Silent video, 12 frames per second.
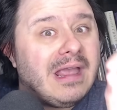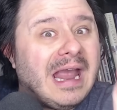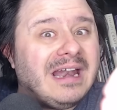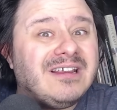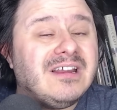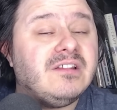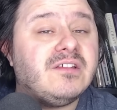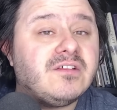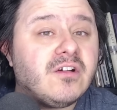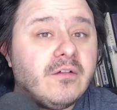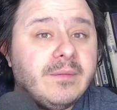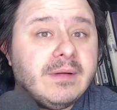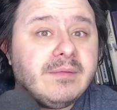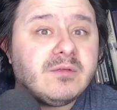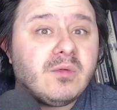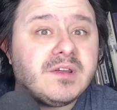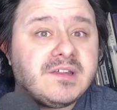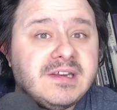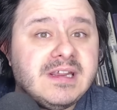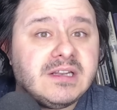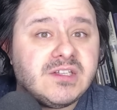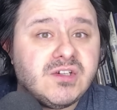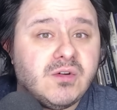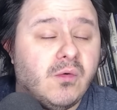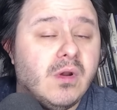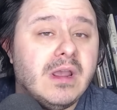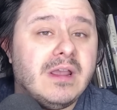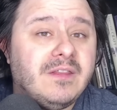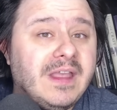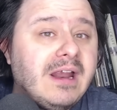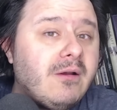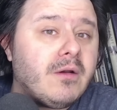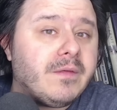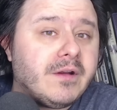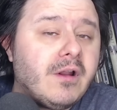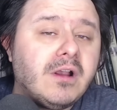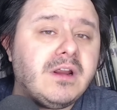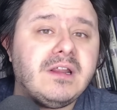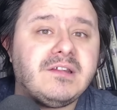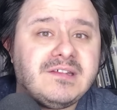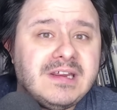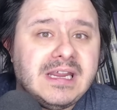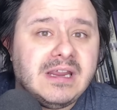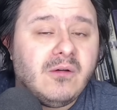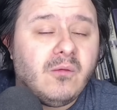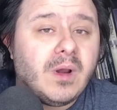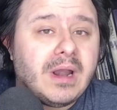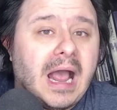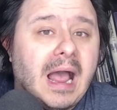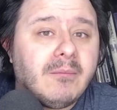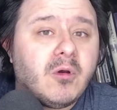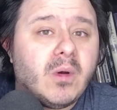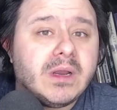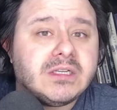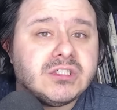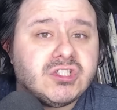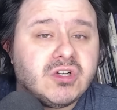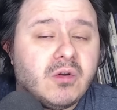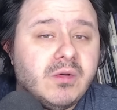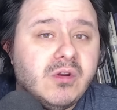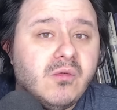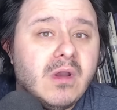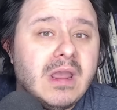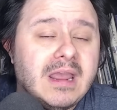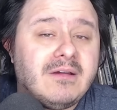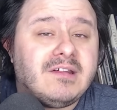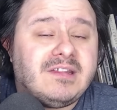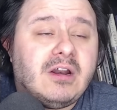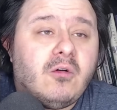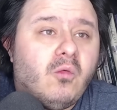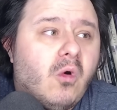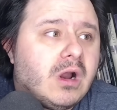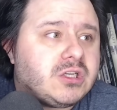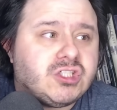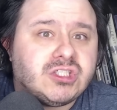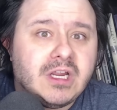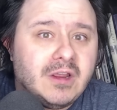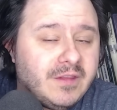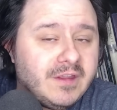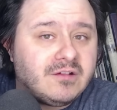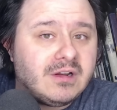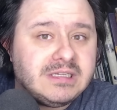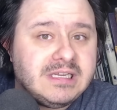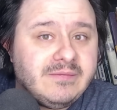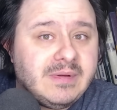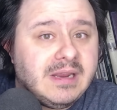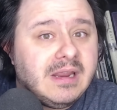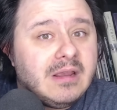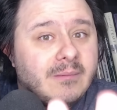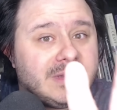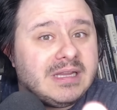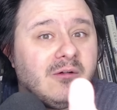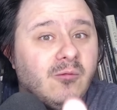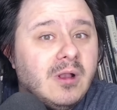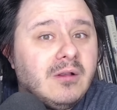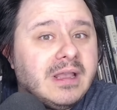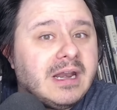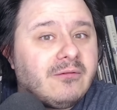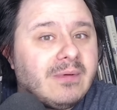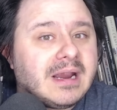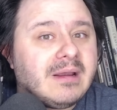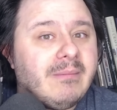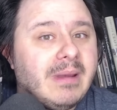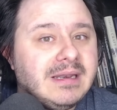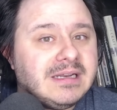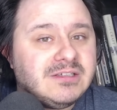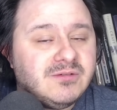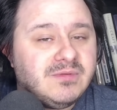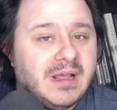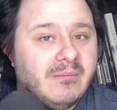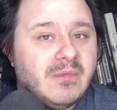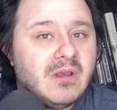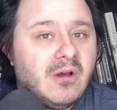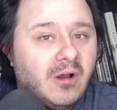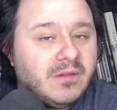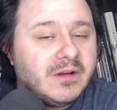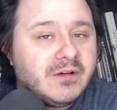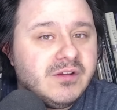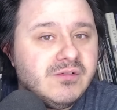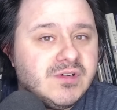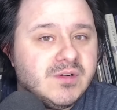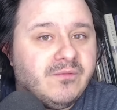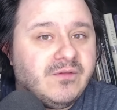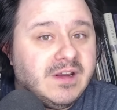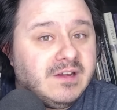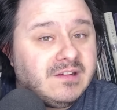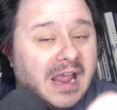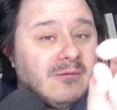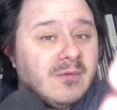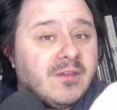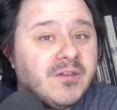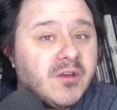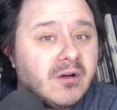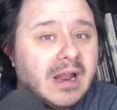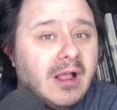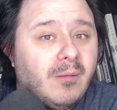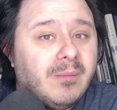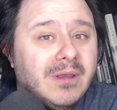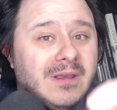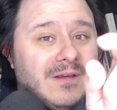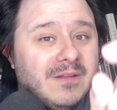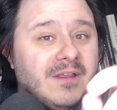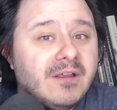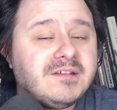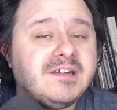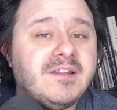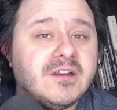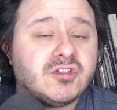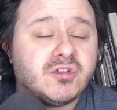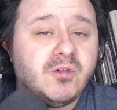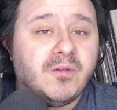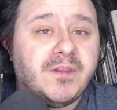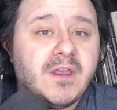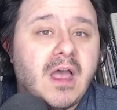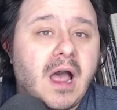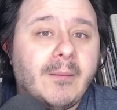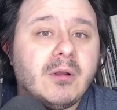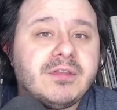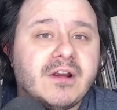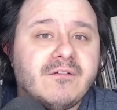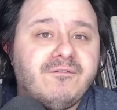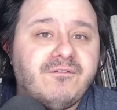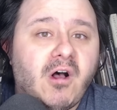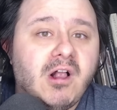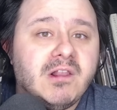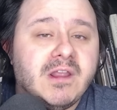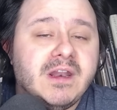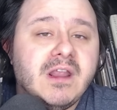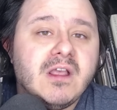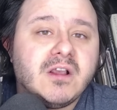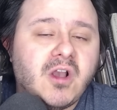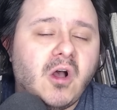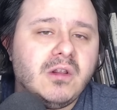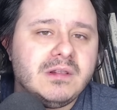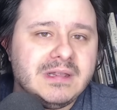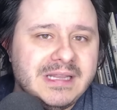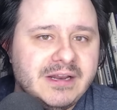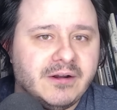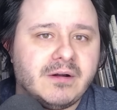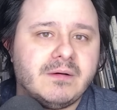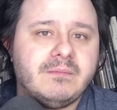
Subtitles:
and conservatives will see it too. They're not going to see what I'm going to show you because they don't watch this on TV, but they will get it recommended to them on their YouTube feeds. And with your help, they'll see the truth about their fallen cult leader.